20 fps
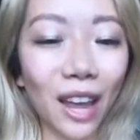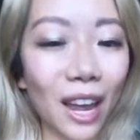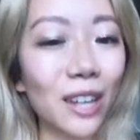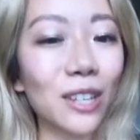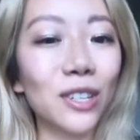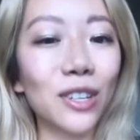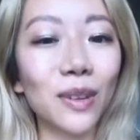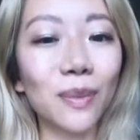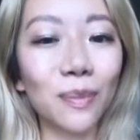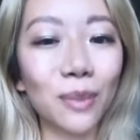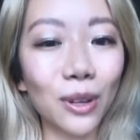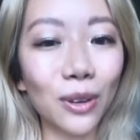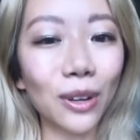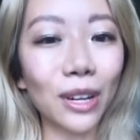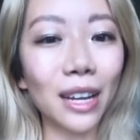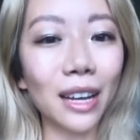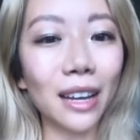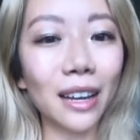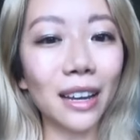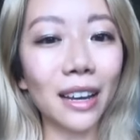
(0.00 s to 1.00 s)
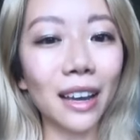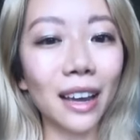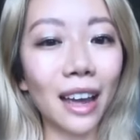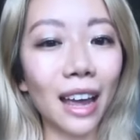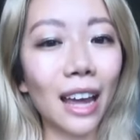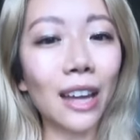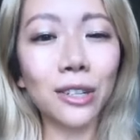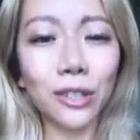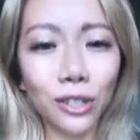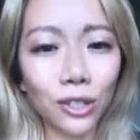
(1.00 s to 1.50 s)
Asian beauty.
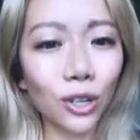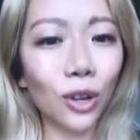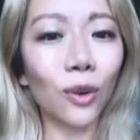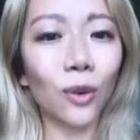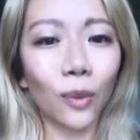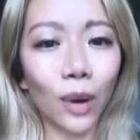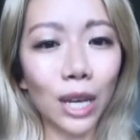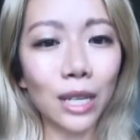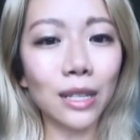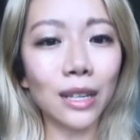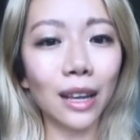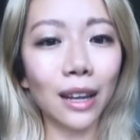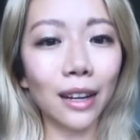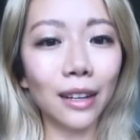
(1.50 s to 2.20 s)
Asian don't raisin,